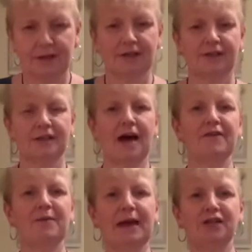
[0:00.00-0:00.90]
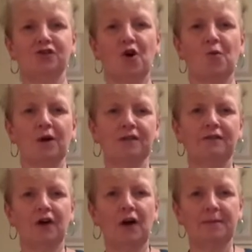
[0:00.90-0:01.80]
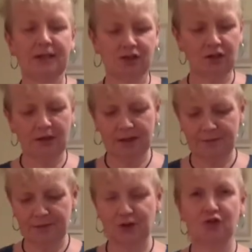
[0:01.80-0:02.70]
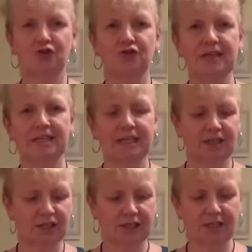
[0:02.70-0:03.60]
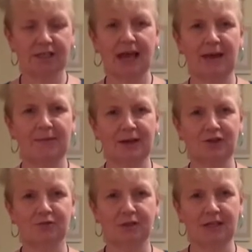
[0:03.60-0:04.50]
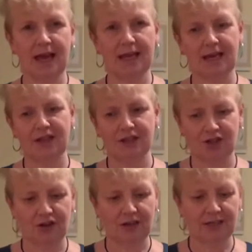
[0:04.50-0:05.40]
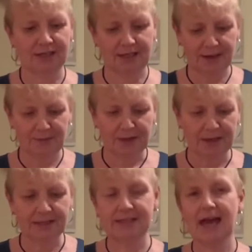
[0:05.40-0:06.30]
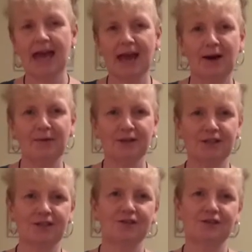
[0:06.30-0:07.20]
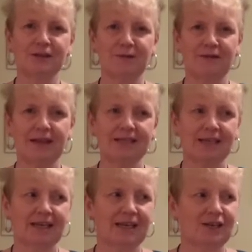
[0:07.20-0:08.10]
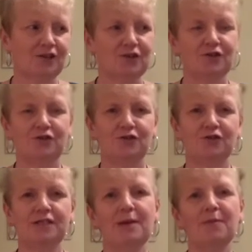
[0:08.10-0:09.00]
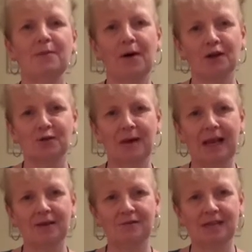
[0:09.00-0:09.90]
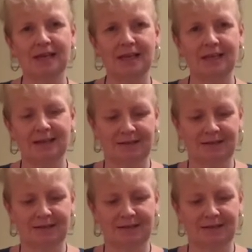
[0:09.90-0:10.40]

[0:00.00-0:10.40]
So having made your wonderful homemade chocolate, you treat it just the same as you would any other chocolate. And today I'm going to use some of it to dip marshmallows in.